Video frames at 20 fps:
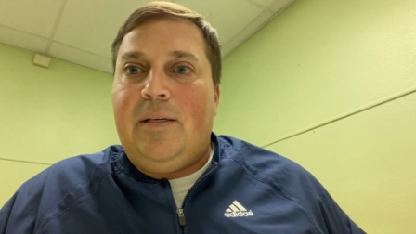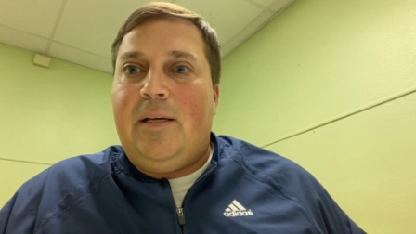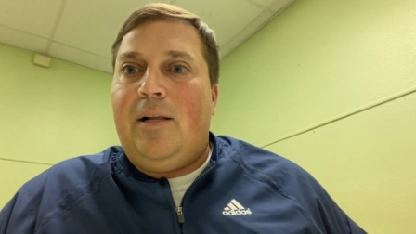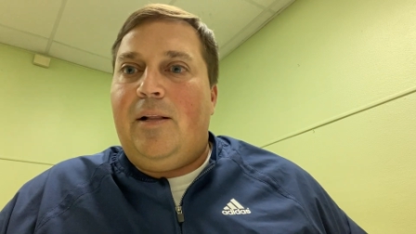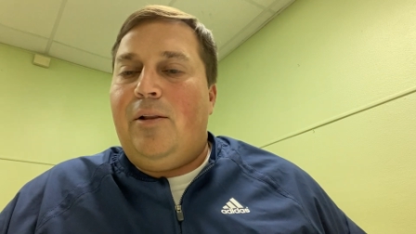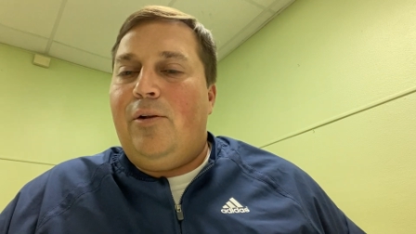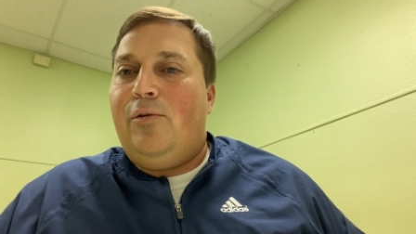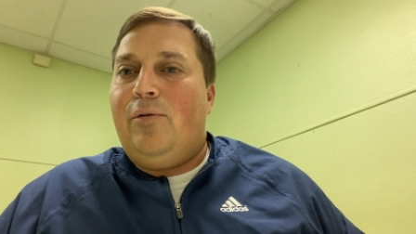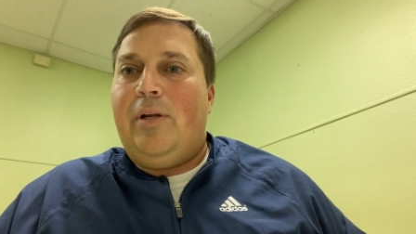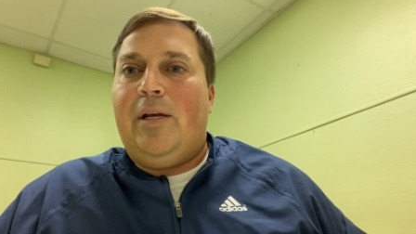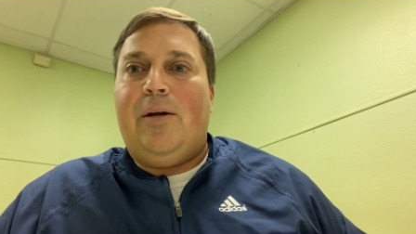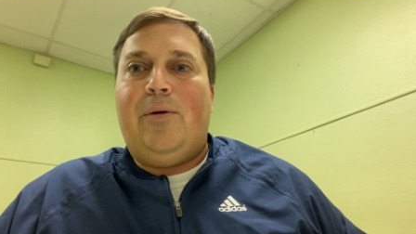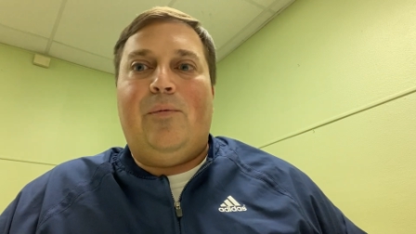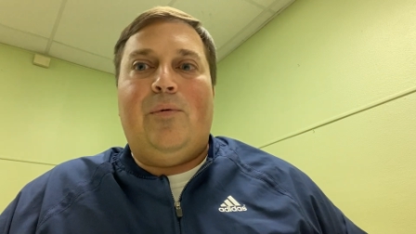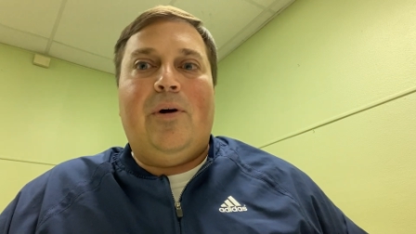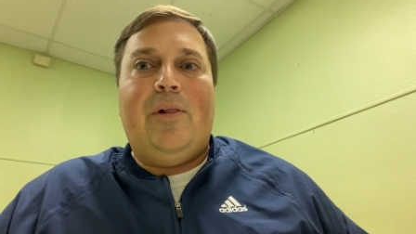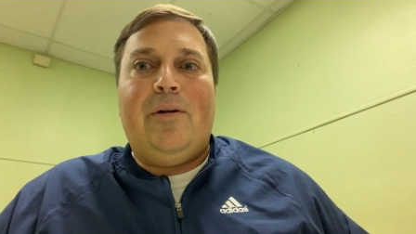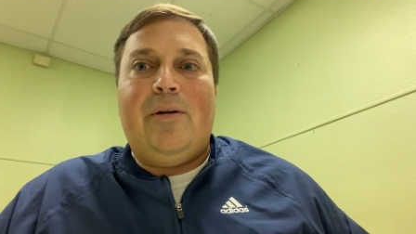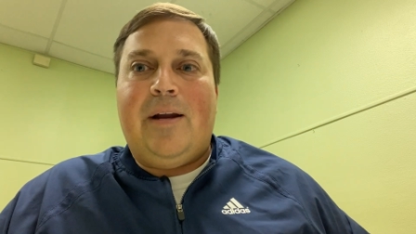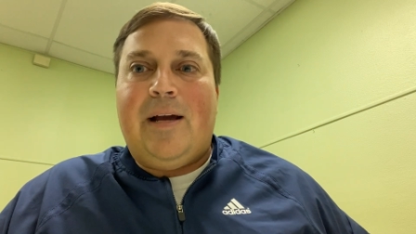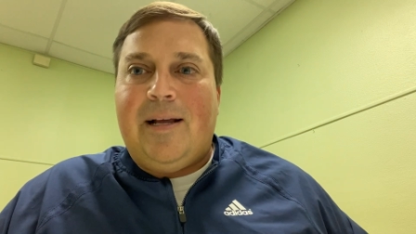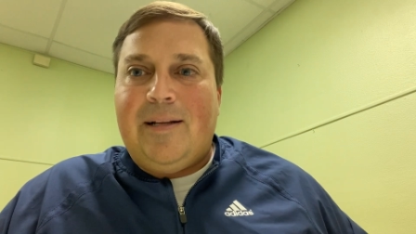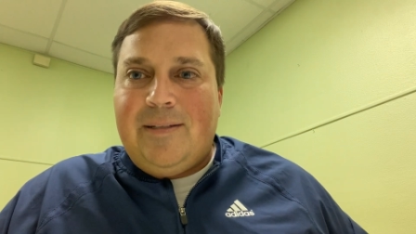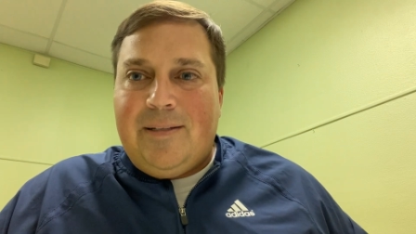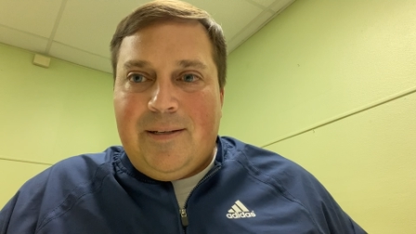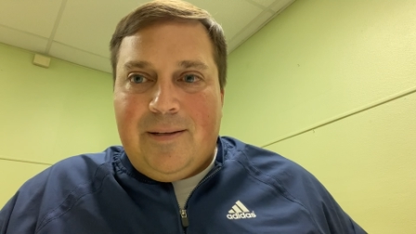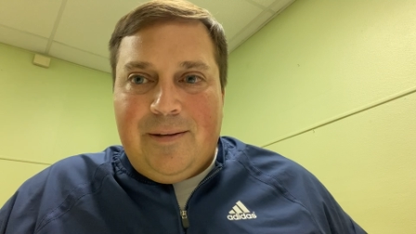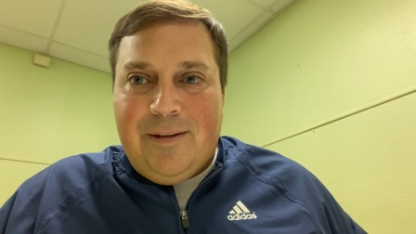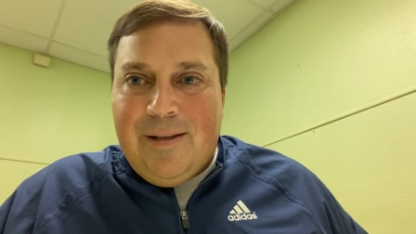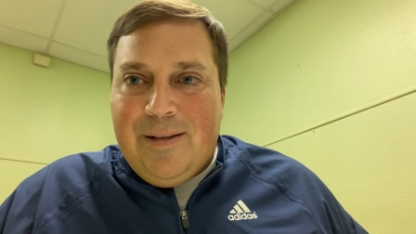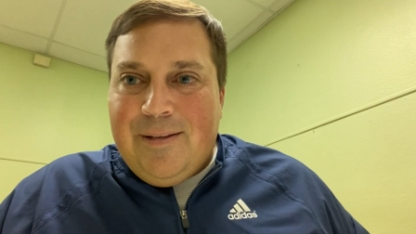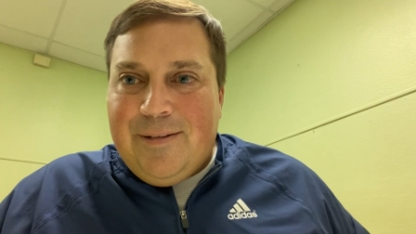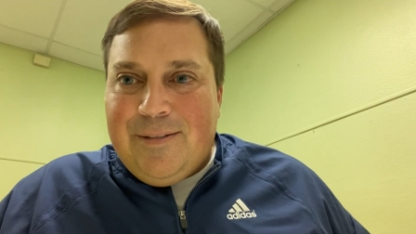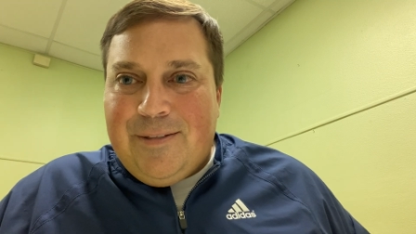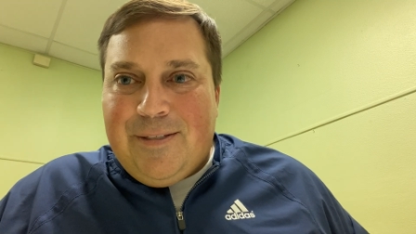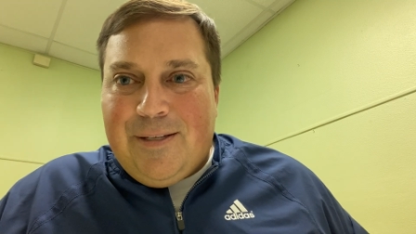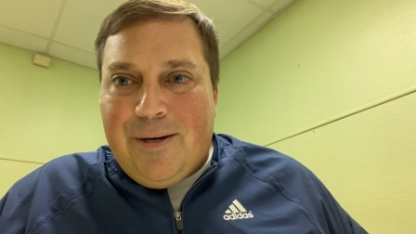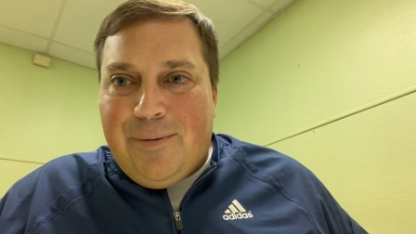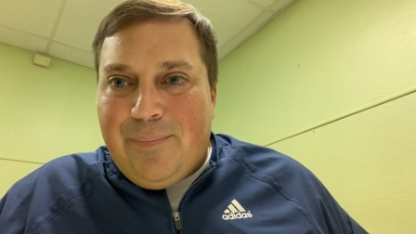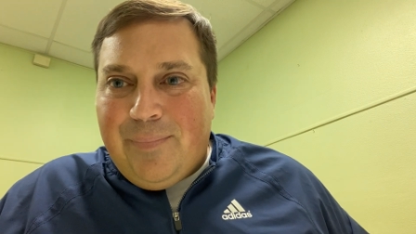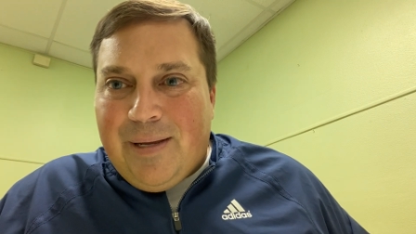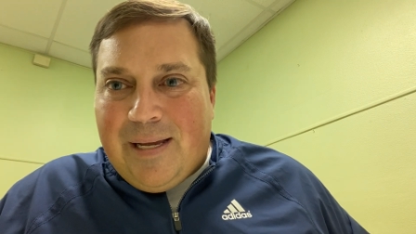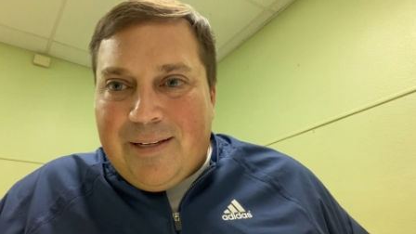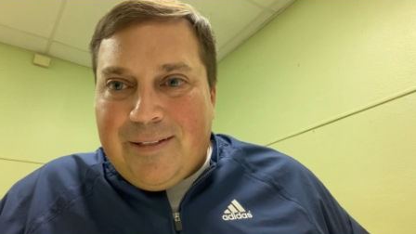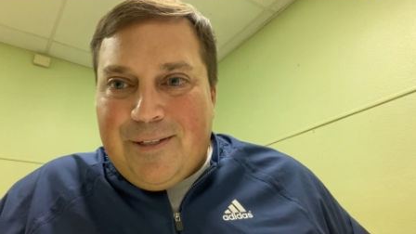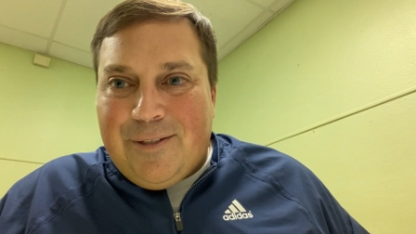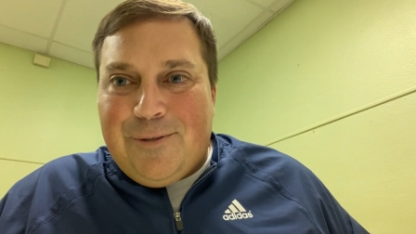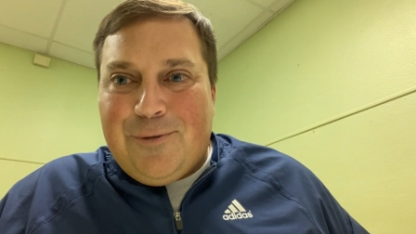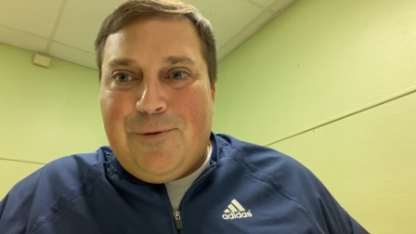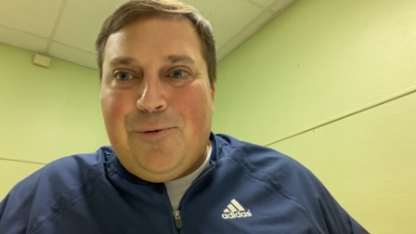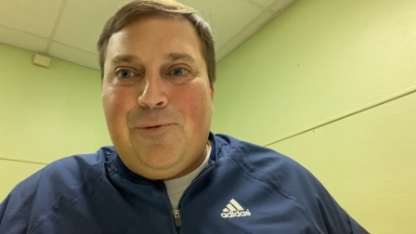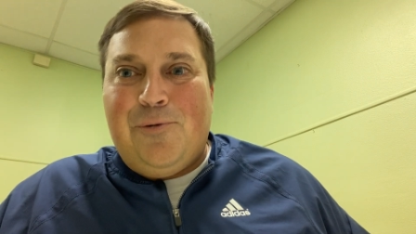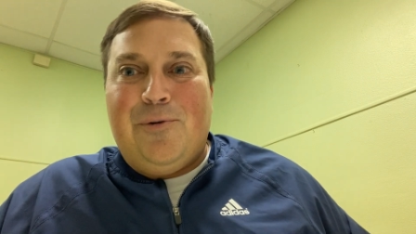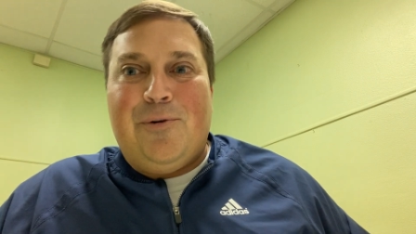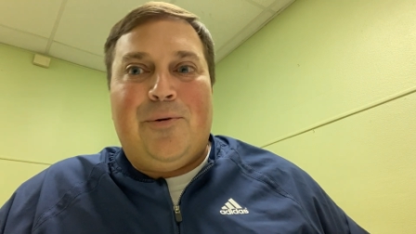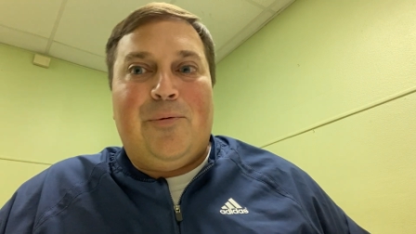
including whether or not to send them back to school